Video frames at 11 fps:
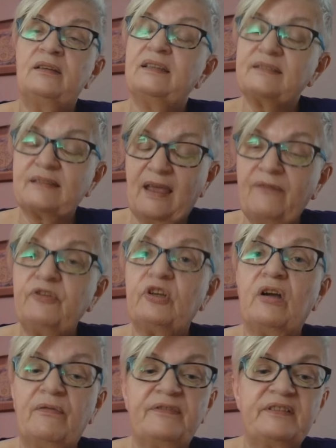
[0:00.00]
Let's have a
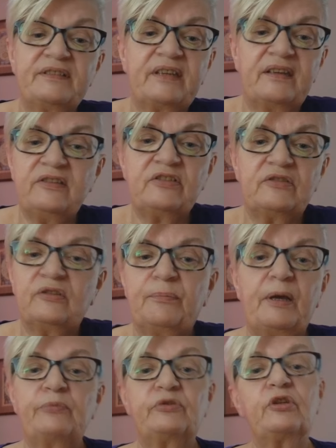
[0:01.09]
conversation
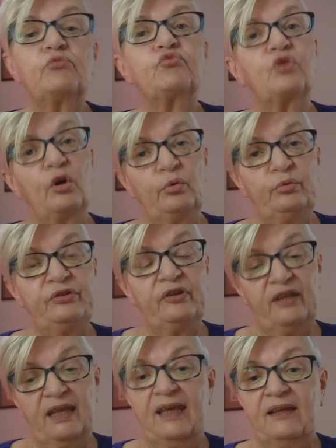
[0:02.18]
about the road
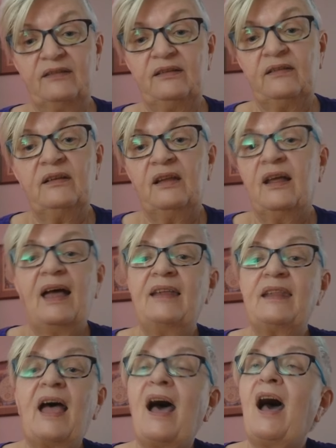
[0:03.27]
ahead
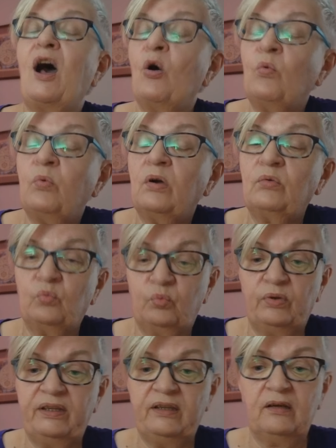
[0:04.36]
and how
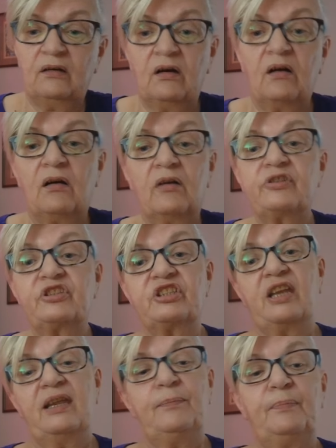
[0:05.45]
we are
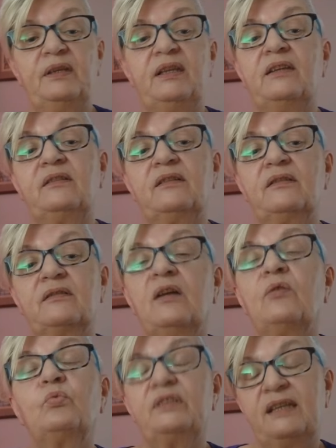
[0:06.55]
shaping it
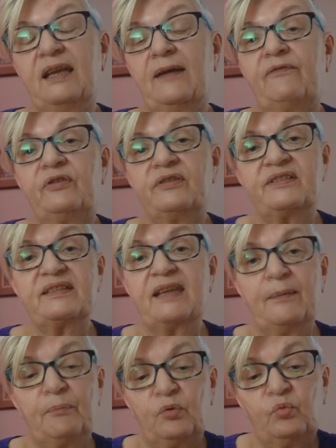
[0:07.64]
with every
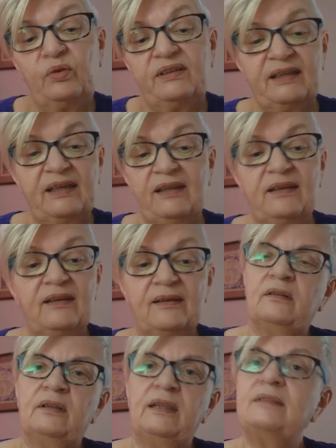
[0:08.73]
step we take.
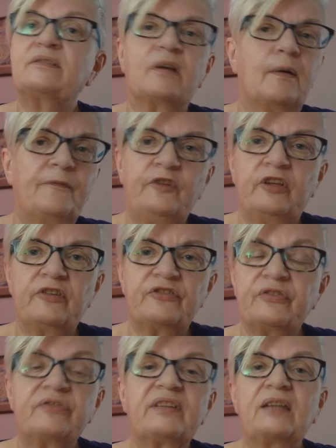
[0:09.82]
It's
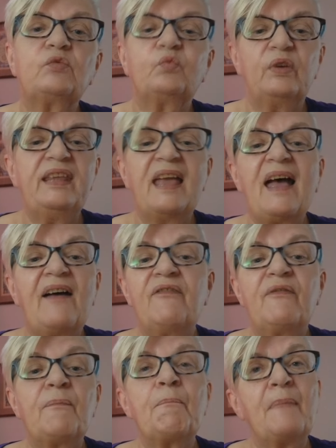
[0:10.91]
obvious that we
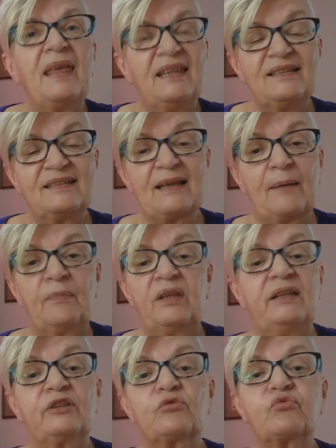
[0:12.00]
have made some
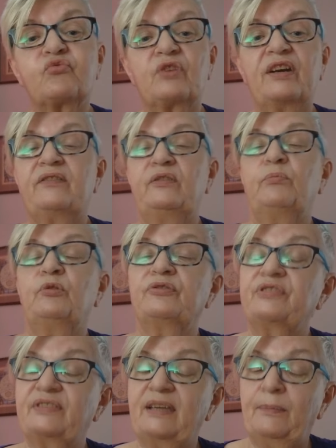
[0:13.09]
incredible
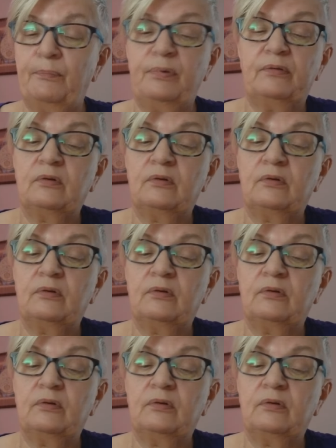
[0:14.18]
steps